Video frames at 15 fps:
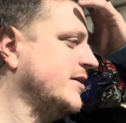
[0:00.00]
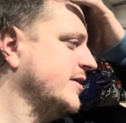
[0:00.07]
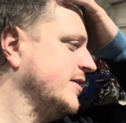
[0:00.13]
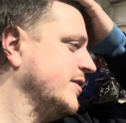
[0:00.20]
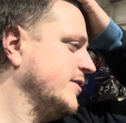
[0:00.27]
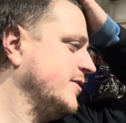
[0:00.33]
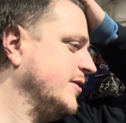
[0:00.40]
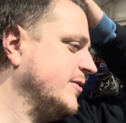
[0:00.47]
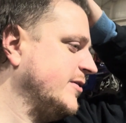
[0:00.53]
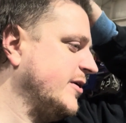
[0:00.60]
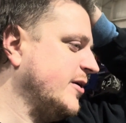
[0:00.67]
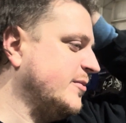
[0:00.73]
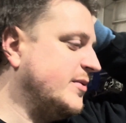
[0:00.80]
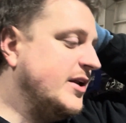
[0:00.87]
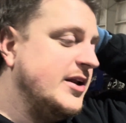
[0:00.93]
I don't know.
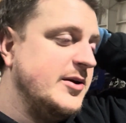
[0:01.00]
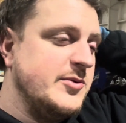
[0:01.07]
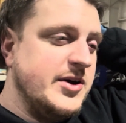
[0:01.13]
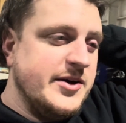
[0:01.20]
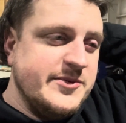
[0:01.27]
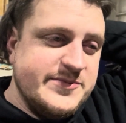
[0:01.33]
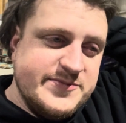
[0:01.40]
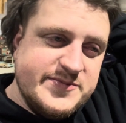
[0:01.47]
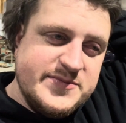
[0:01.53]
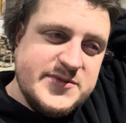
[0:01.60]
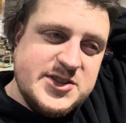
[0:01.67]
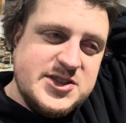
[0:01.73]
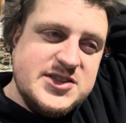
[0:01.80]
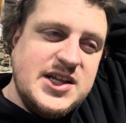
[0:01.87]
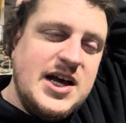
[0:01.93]
But anyway, this
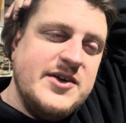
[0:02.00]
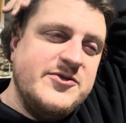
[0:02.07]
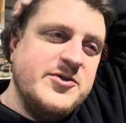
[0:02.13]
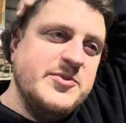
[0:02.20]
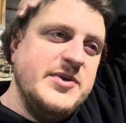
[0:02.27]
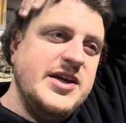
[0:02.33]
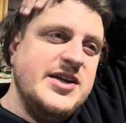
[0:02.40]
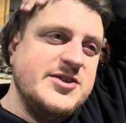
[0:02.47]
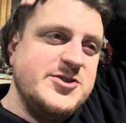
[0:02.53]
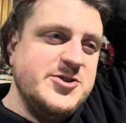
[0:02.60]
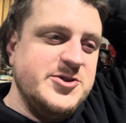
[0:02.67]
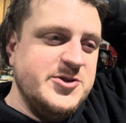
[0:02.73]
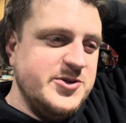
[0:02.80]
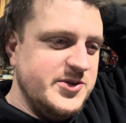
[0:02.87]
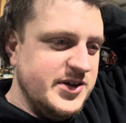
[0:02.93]
is not for me
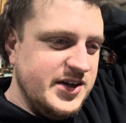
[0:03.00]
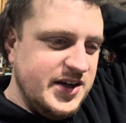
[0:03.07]
to